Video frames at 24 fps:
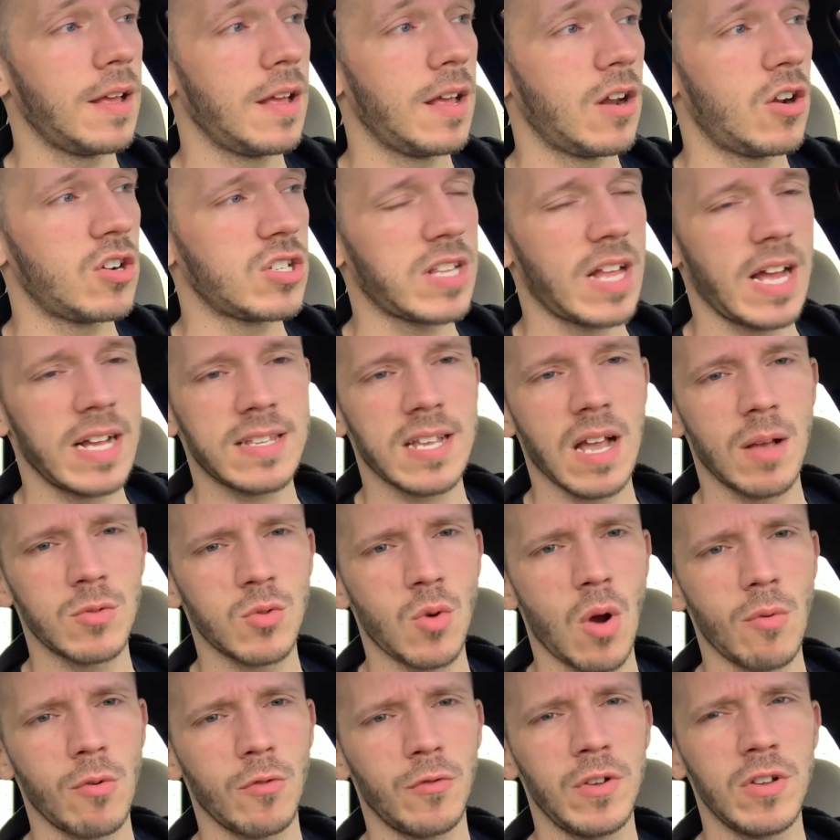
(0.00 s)
There's a lot of times where
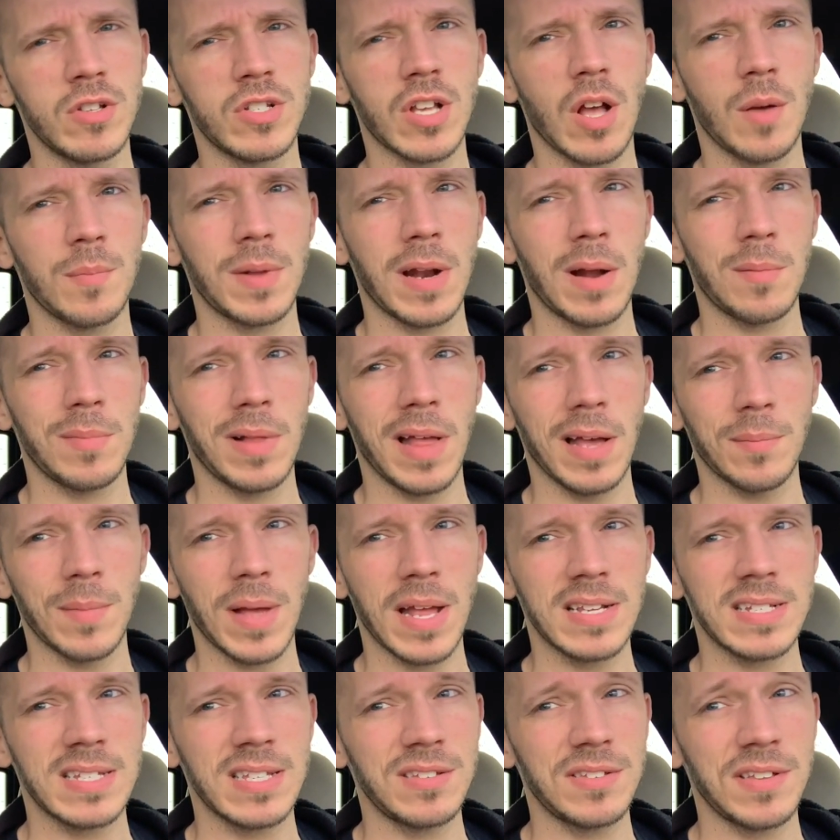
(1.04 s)
I'll review something and I'm like, man,
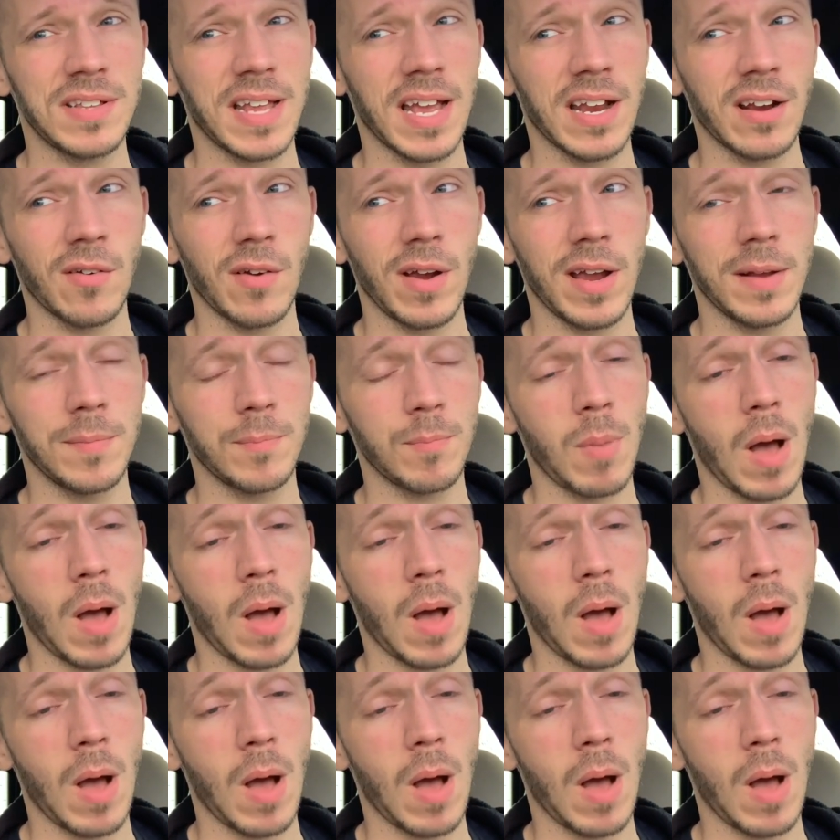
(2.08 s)
this isn't that great.